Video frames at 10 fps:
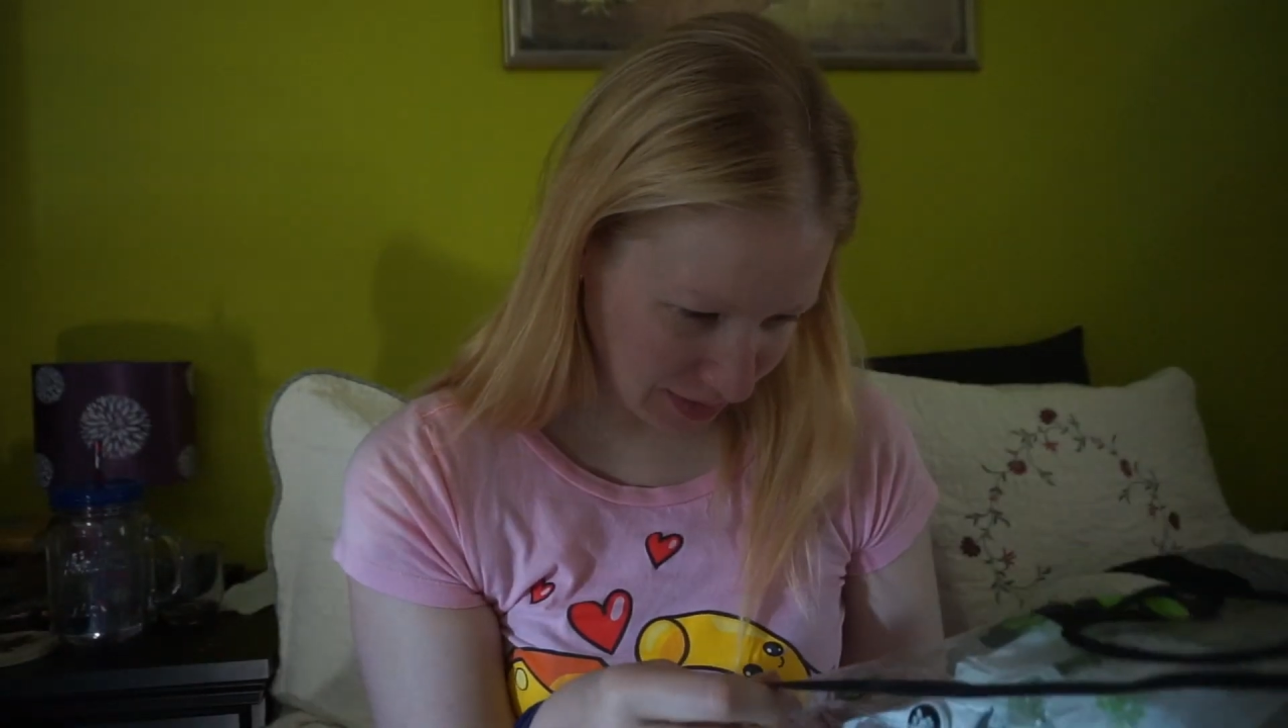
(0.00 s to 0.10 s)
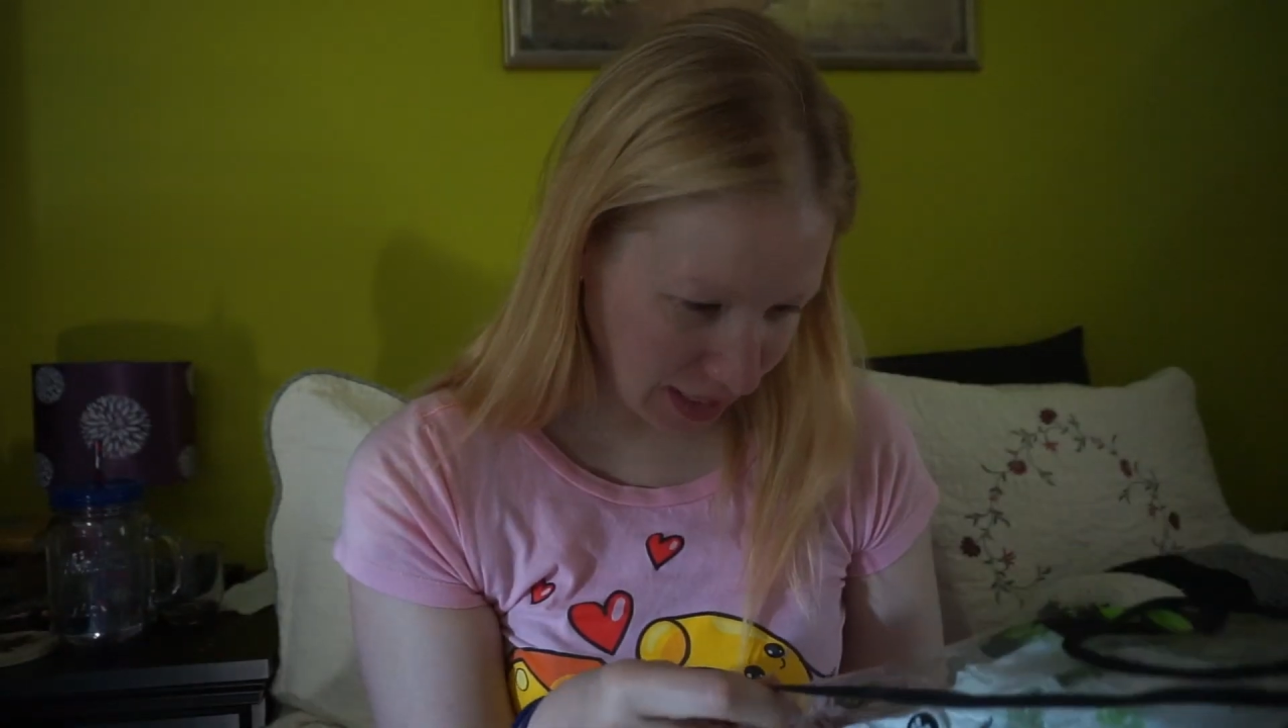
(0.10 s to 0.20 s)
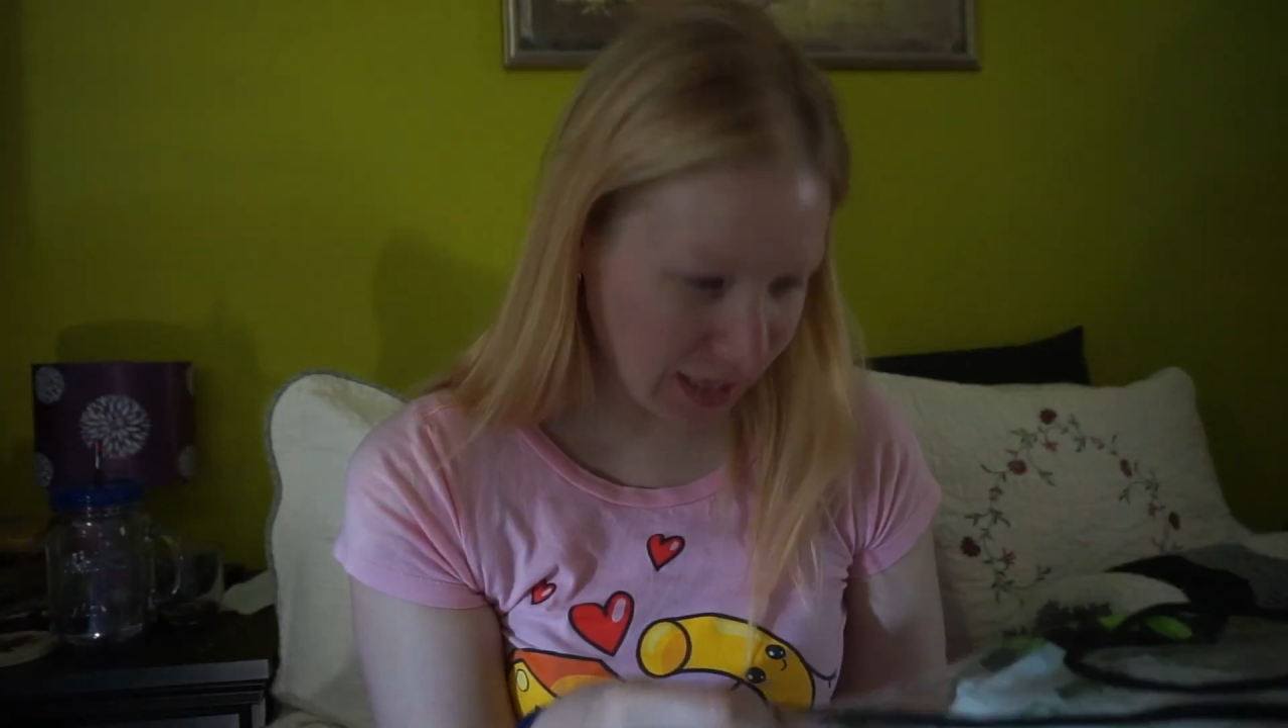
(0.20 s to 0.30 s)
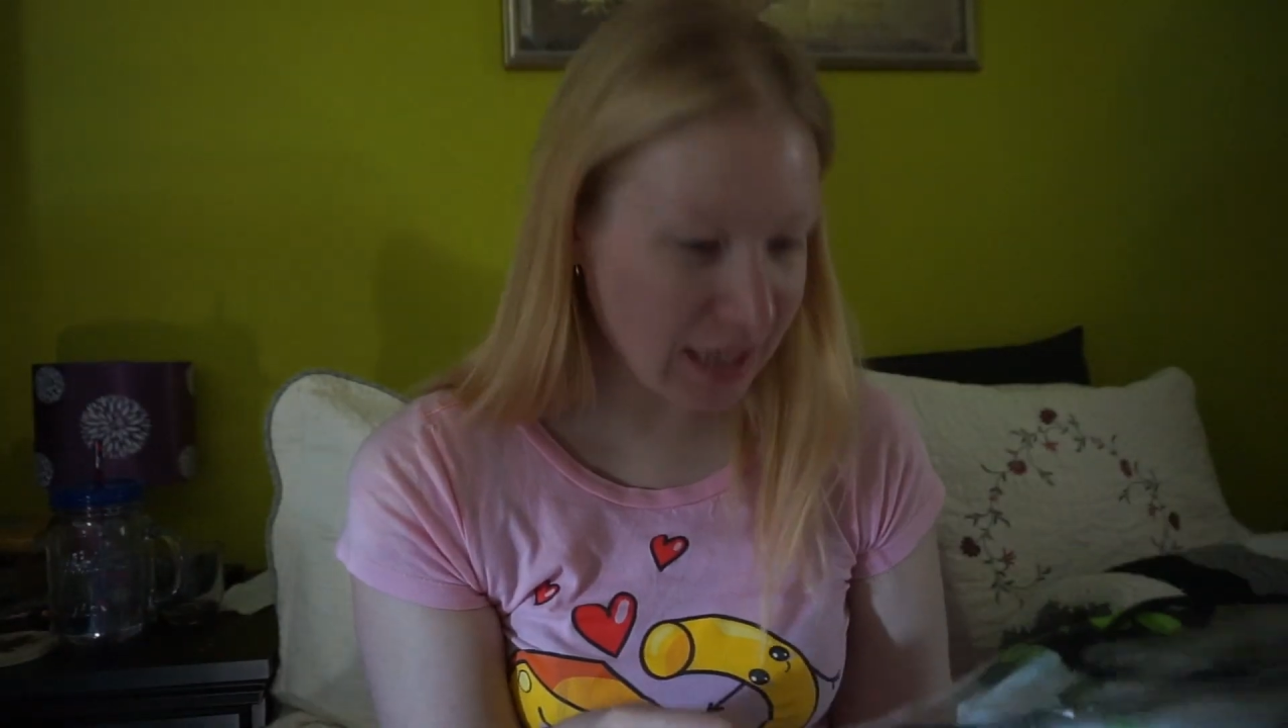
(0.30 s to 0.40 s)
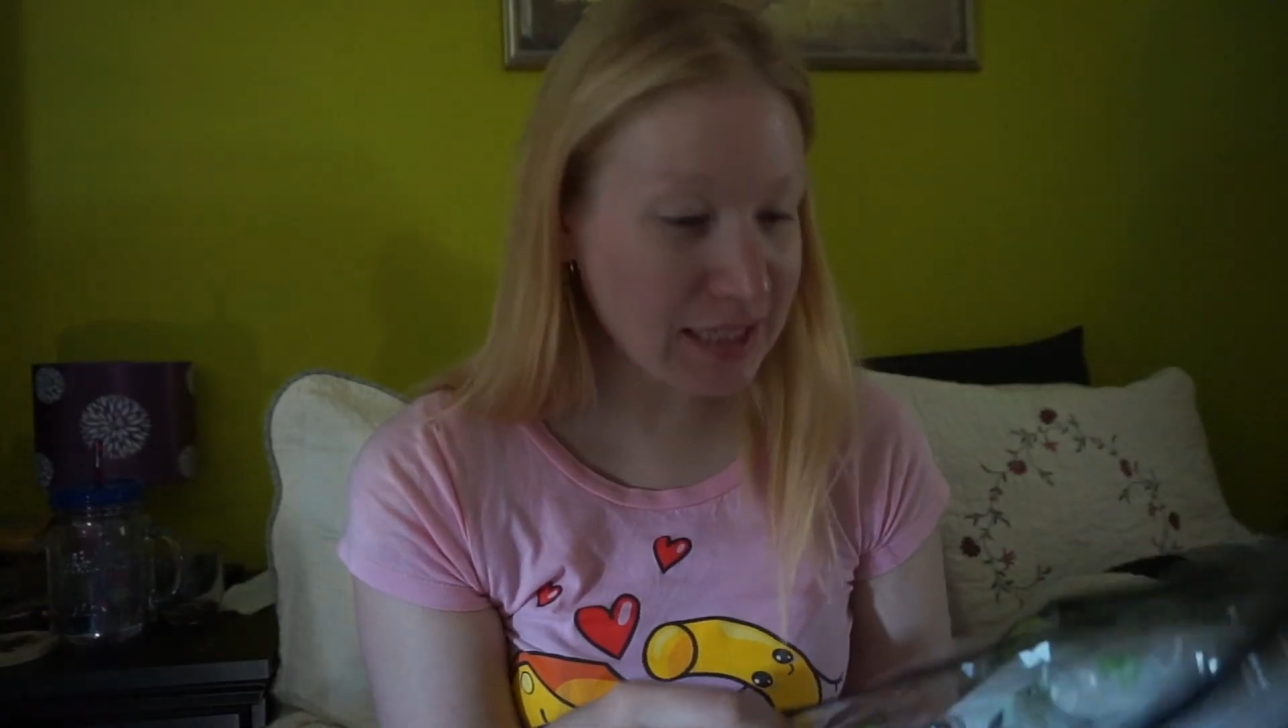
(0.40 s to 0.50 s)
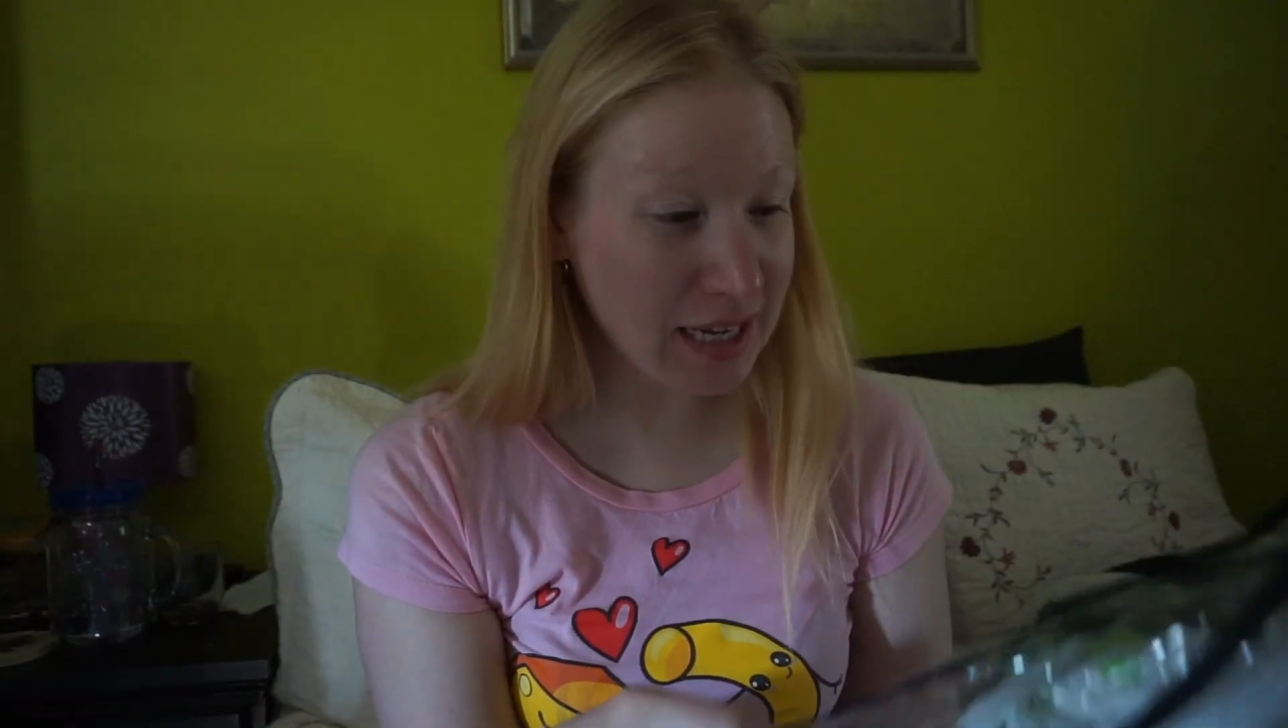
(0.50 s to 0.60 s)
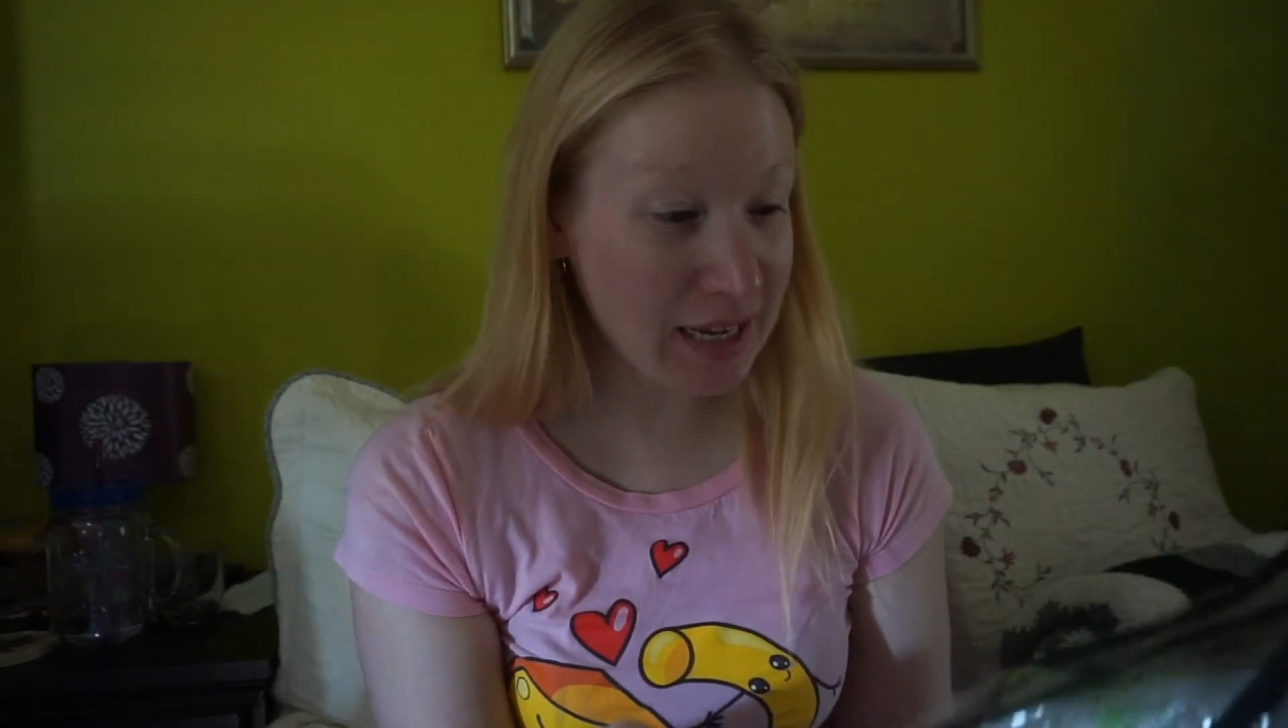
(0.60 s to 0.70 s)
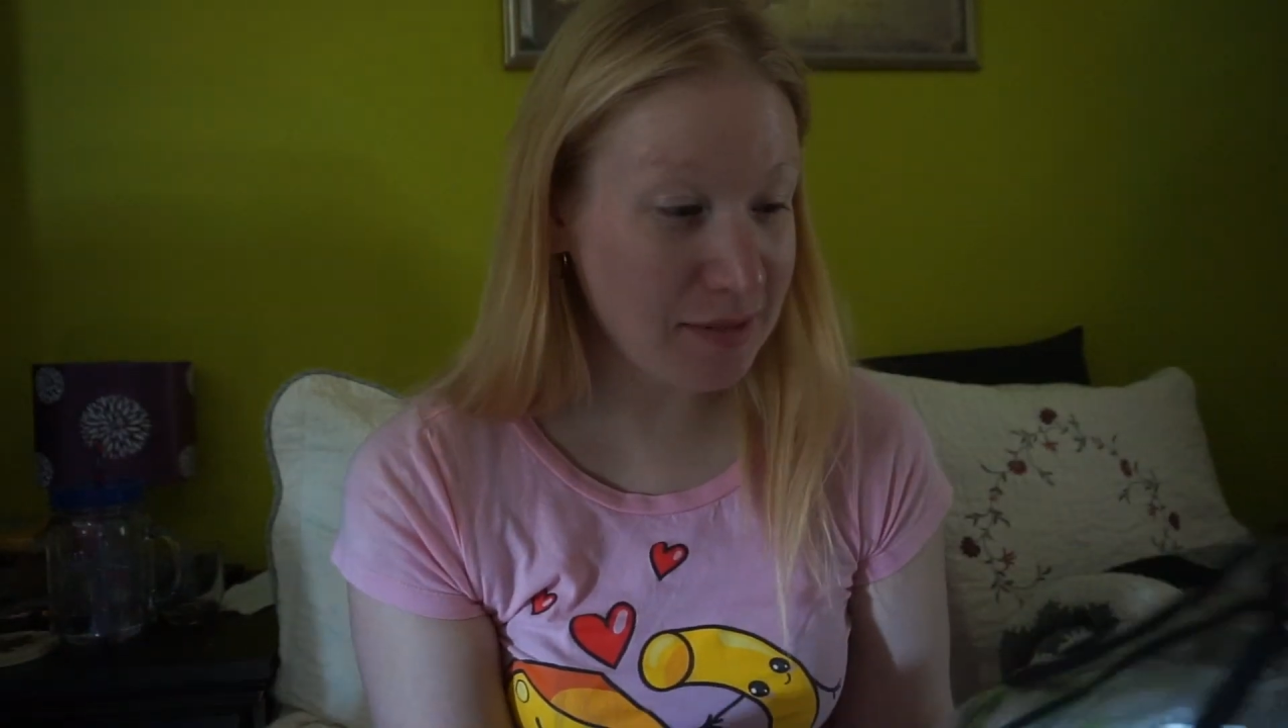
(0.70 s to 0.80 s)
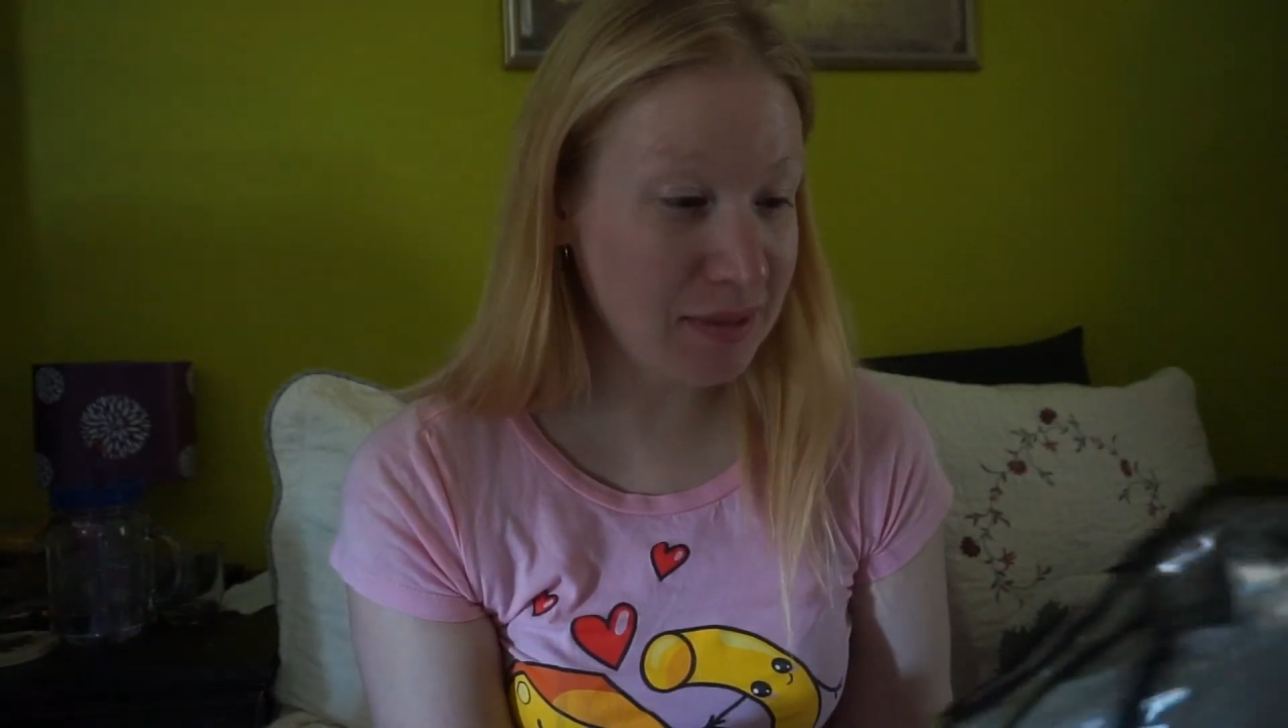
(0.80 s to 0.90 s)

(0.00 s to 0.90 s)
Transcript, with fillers: I got a 10